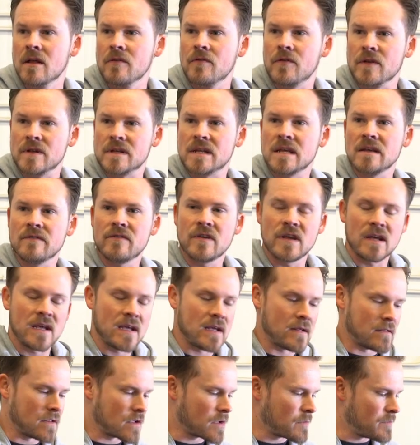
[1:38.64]
the
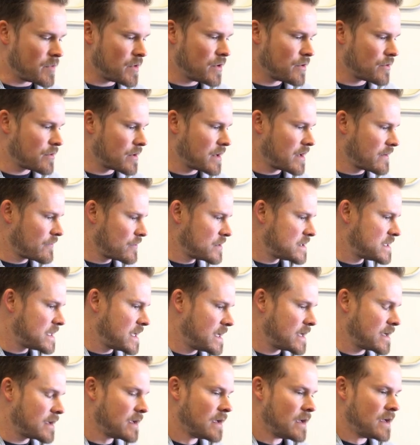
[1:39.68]
TV and the computer and
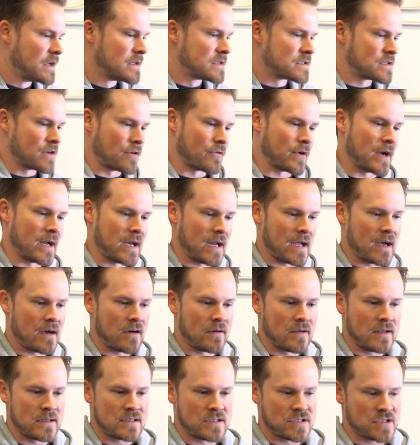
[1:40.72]
everything. So right now
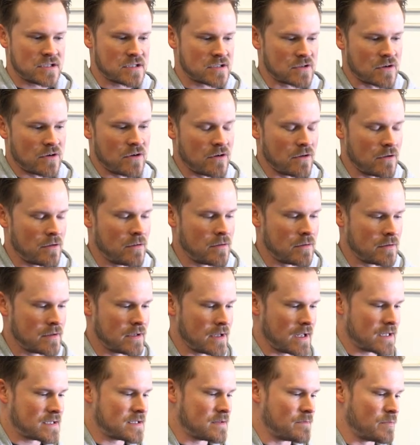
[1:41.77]
it's just all
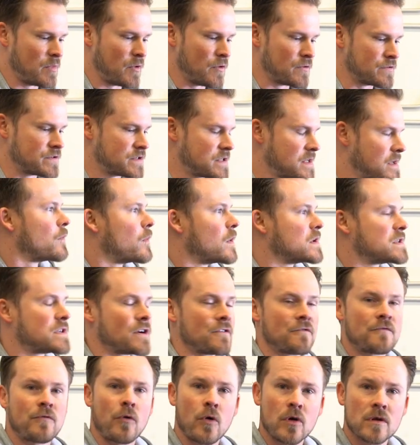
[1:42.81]
nuts and bolts. Once our
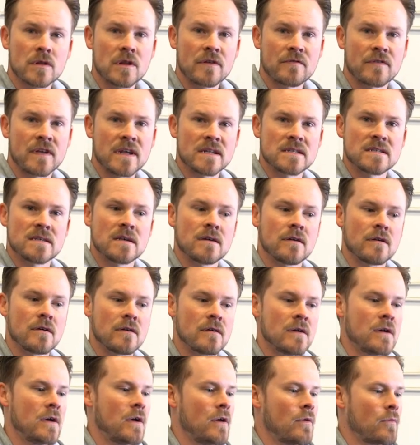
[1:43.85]
forklift gets
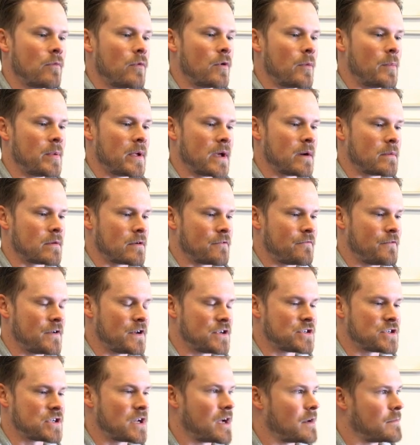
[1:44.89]
here, we'll be able to
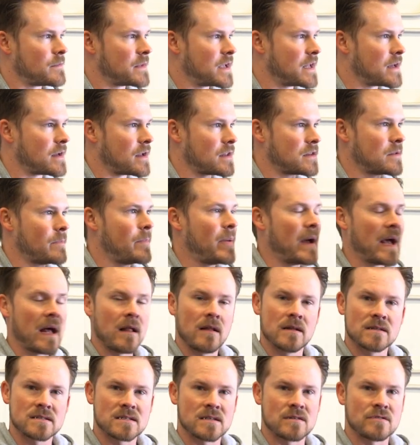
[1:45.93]
finish it up and get it on the
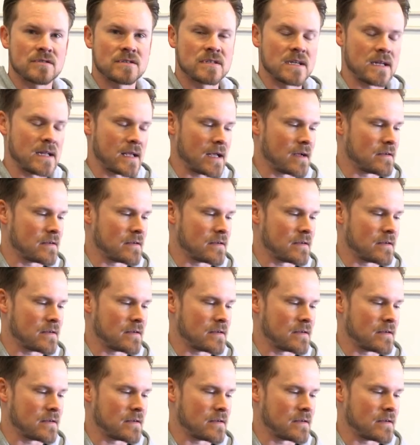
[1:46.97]
pallets that are sitting